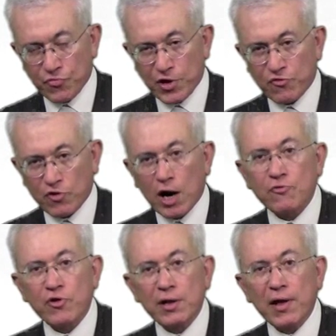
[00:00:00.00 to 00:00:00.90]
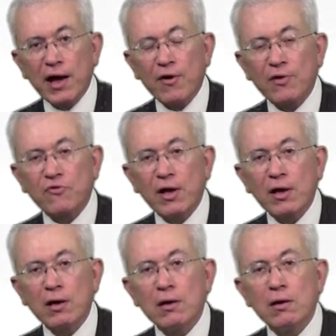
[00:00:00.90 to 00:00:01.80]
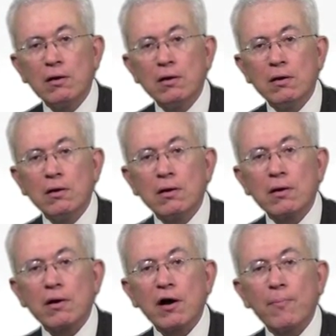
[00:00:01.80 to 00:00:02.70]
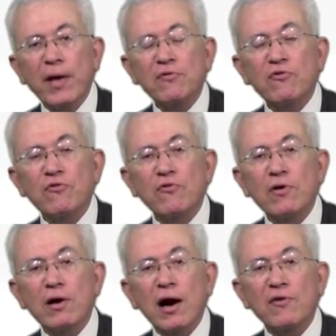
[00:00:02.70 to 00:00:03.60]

The Sartrean heresy commits